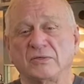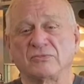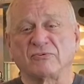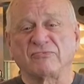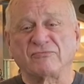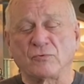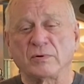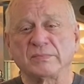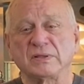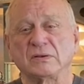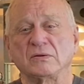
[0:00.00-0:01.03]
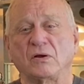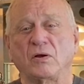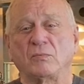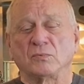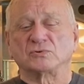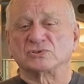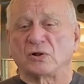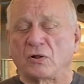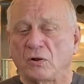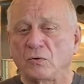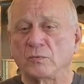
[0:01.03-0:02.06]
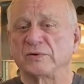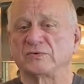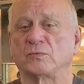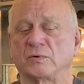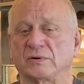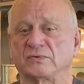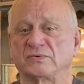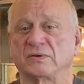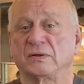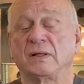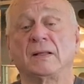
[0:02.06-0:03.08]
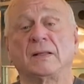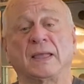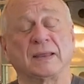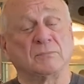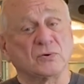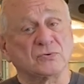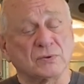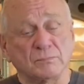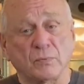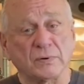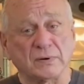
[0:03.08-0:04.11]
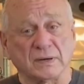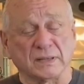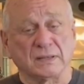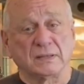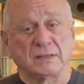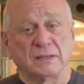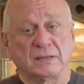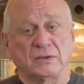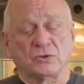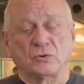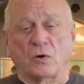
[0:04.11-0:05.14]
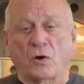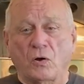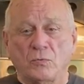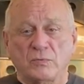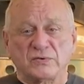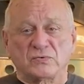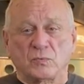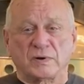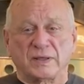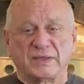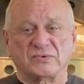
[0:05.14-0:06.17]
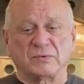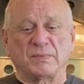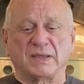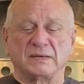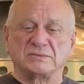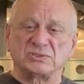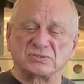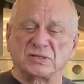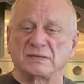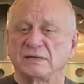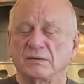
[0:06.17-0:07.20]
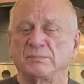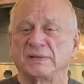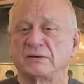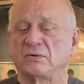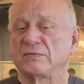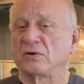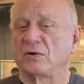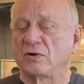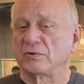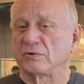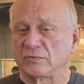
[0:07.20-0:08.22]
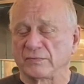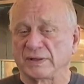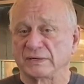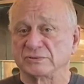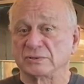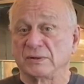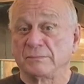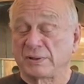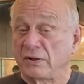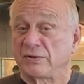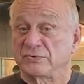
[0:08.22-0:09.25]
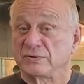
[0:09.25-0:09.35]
The formula almost always works. And most importantly, you always want to estimate just a little bit on the longer range, because